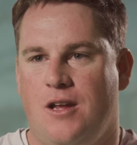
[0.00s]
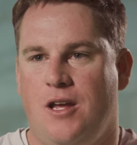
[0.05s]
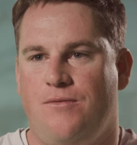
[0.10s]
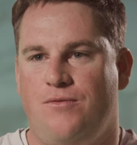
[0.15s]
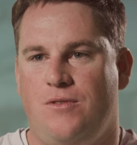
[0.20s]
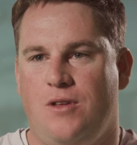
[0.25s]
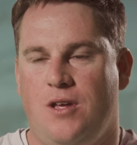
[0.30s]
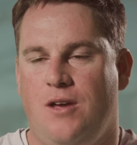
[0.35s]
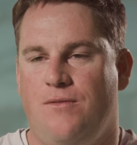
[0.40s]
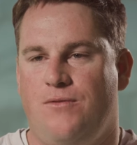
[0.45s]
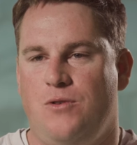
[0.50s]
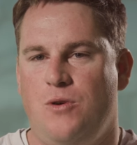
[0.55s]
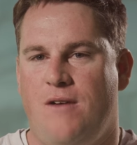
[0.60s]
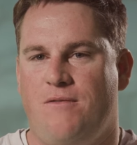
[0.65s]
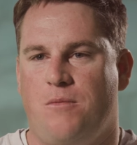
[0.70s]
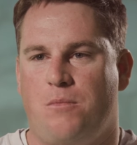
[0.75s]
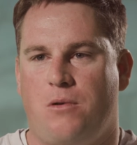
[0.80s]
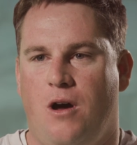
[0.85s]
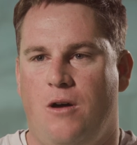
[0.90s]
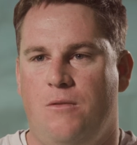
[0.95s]
If, if you
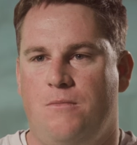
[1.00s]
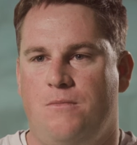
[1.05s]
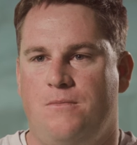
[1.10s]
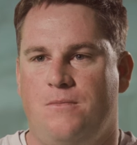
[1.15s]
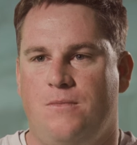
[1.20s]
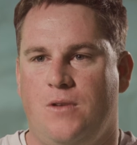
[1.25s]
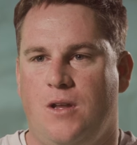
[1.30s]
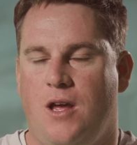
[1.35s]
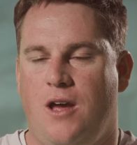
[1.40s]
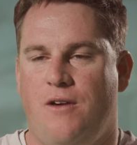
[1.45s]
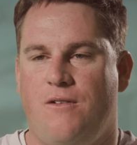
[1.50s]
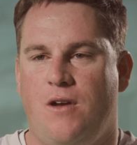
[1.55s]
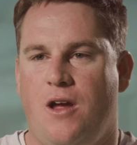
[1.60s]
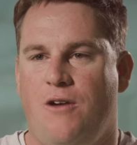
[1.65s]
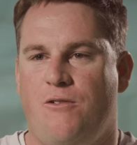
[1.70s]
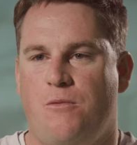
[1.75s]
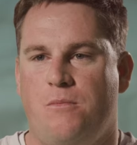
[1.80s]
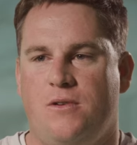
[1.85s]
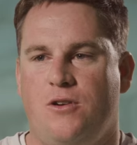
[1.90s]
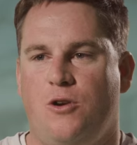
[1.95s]
have a problem,
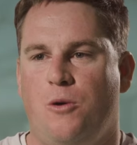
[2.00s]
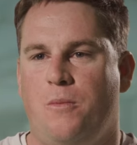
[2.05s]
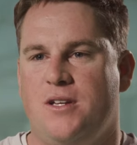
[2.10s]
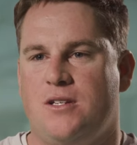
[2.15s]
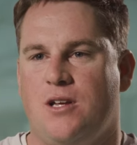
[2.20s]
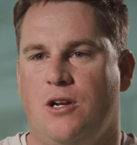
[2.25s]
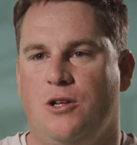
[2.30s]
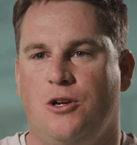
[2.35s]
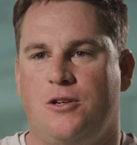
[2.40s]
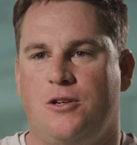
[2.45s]
nobody's going